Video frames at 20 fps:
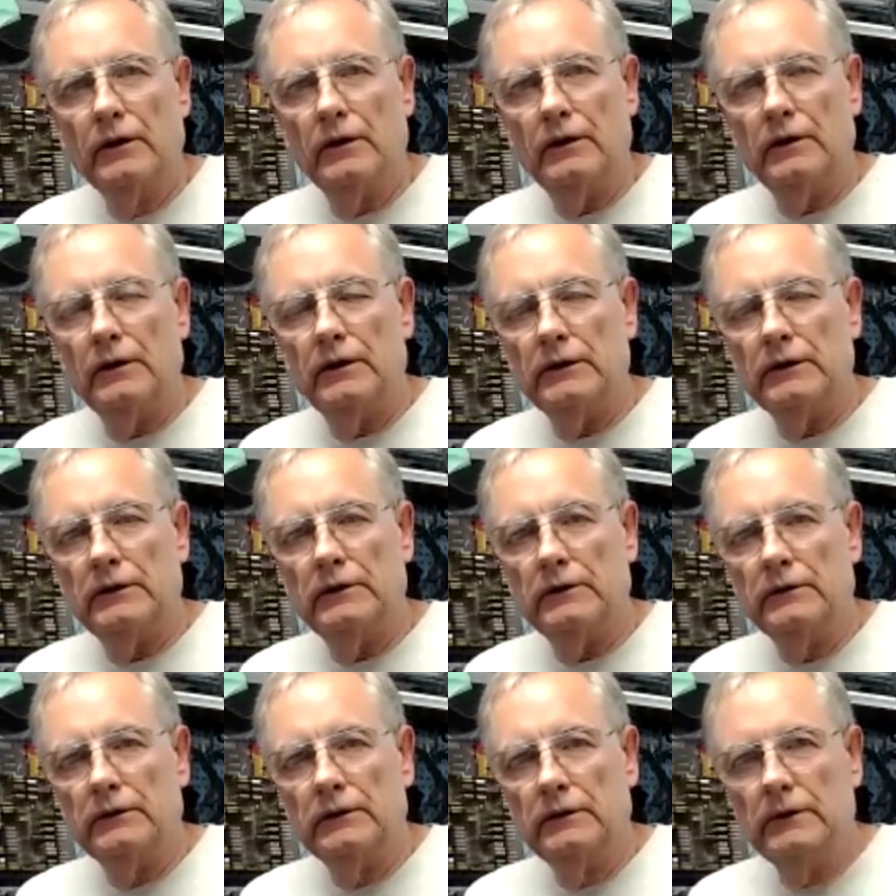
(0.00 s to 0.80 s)
Uh,
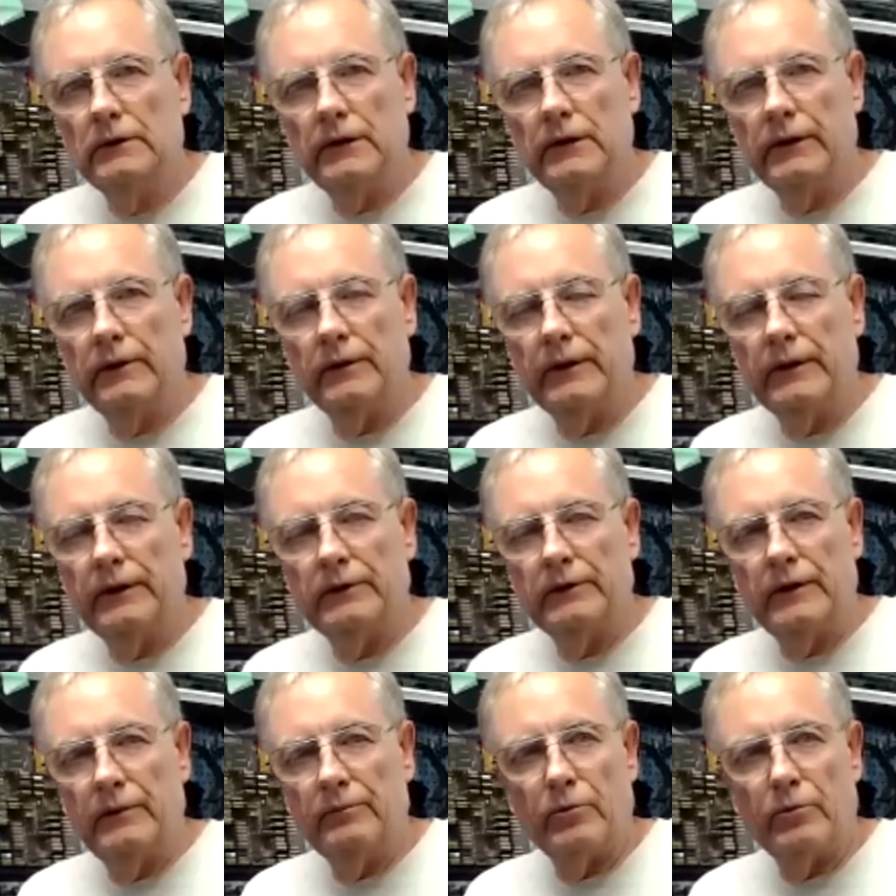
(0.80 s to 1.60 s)
and,
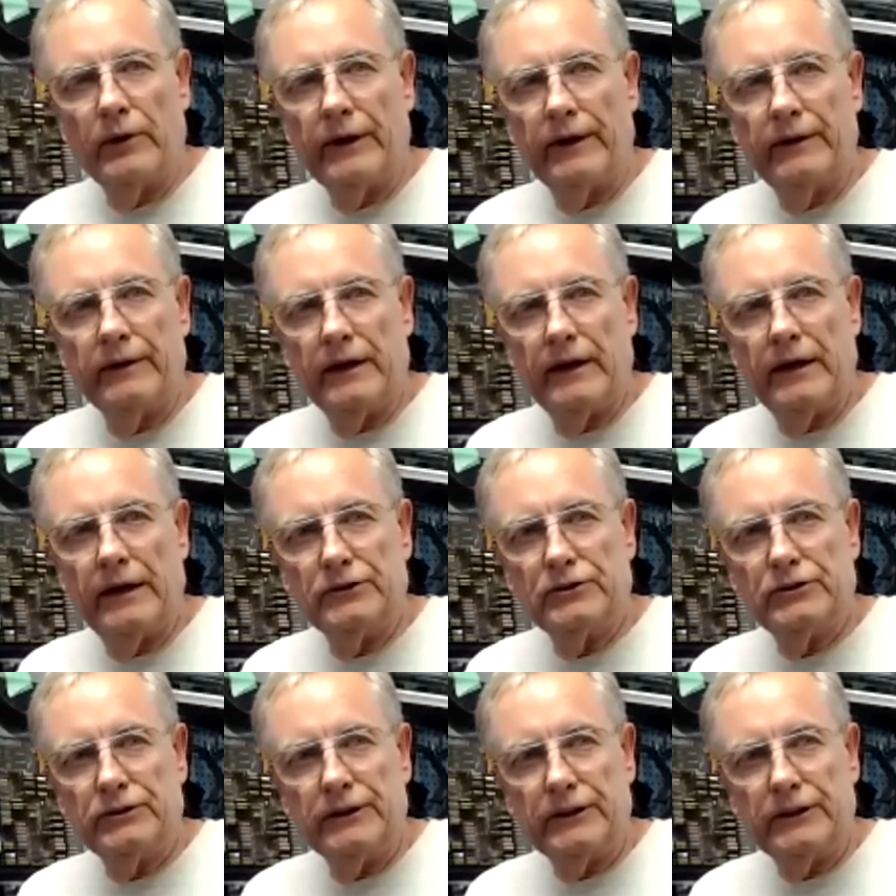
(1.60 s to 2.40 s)
and, bring it in the
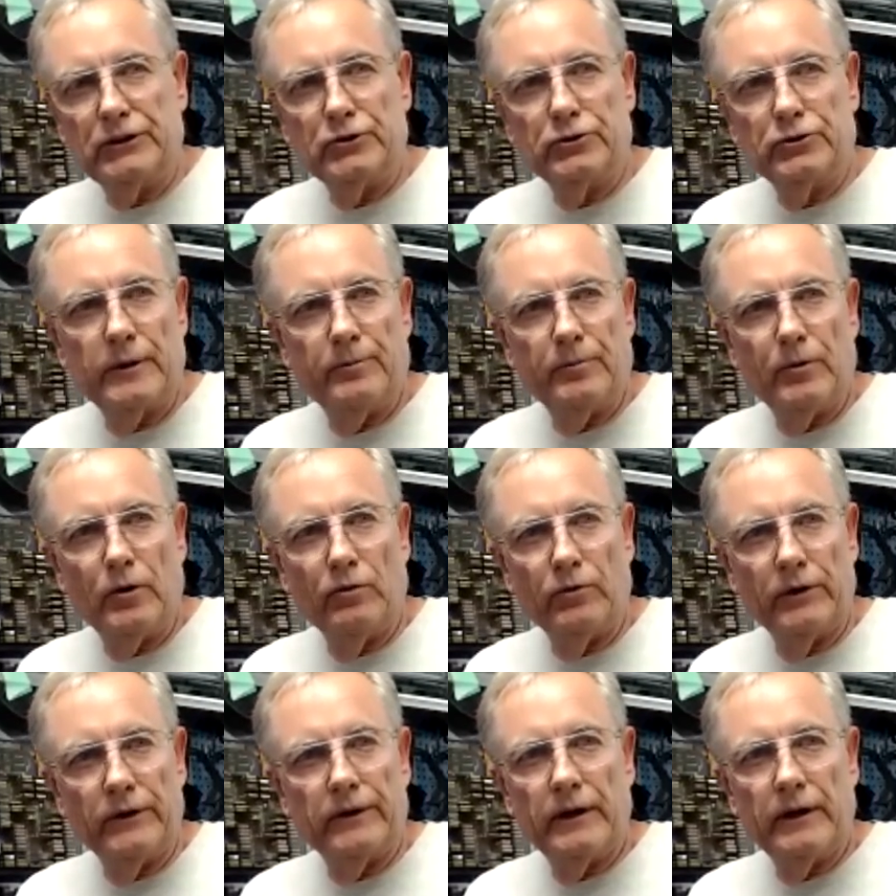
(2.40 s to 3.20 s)
house so you can trip
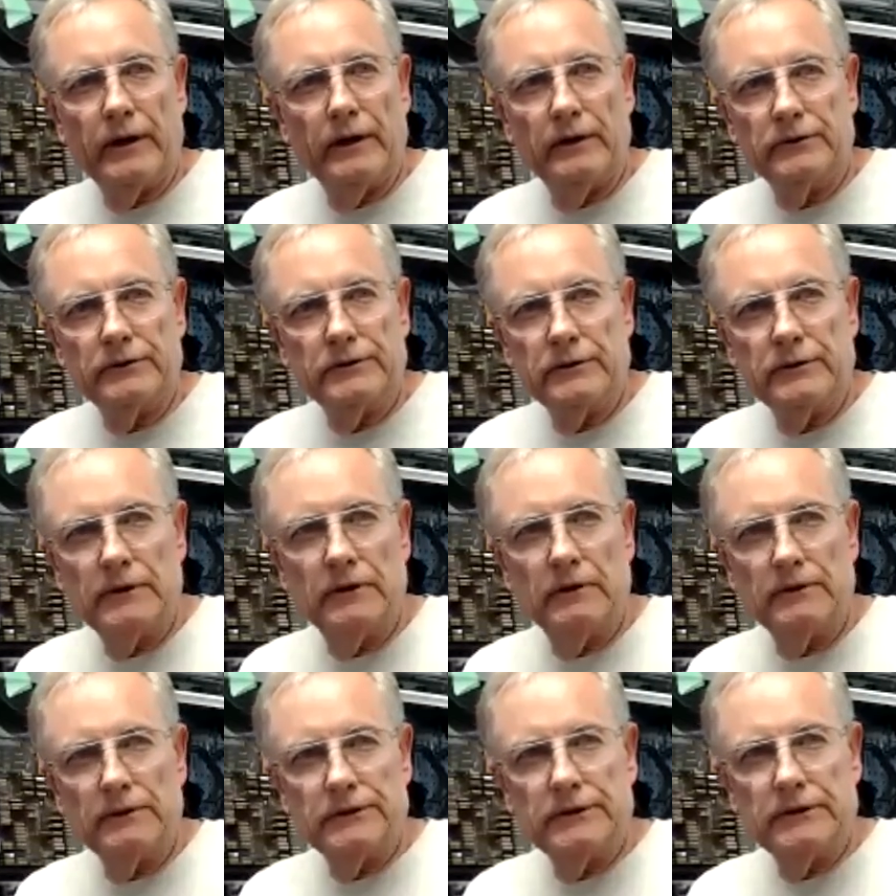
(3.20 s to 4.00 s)
over it in the house. You
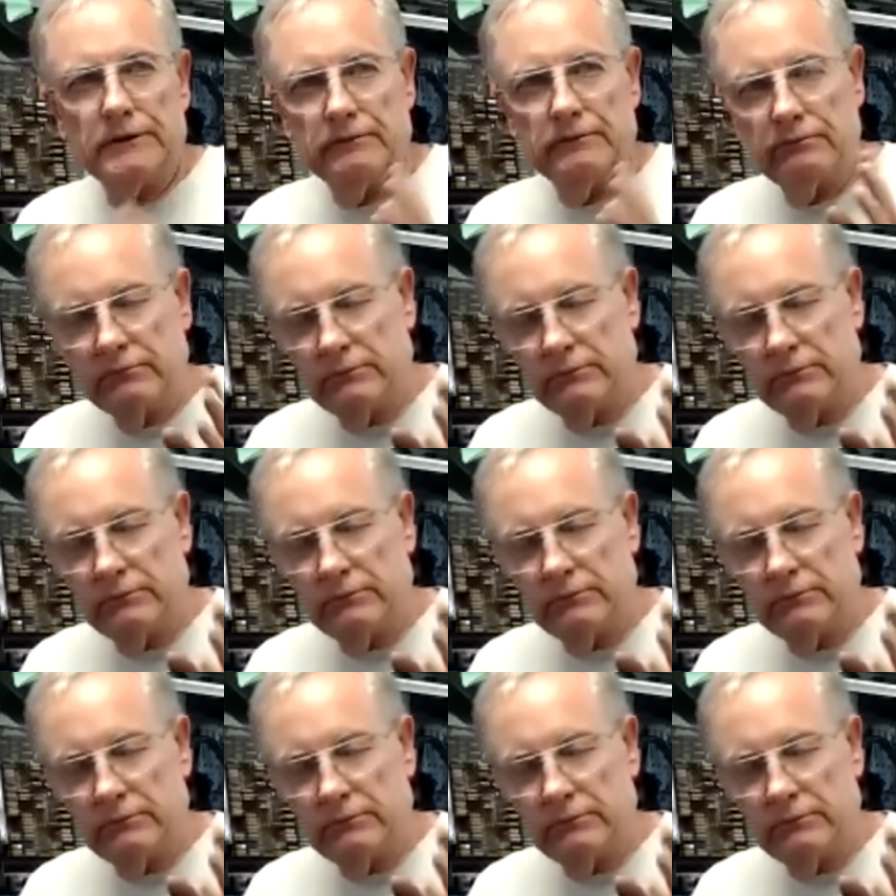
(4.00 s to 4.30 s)
know, just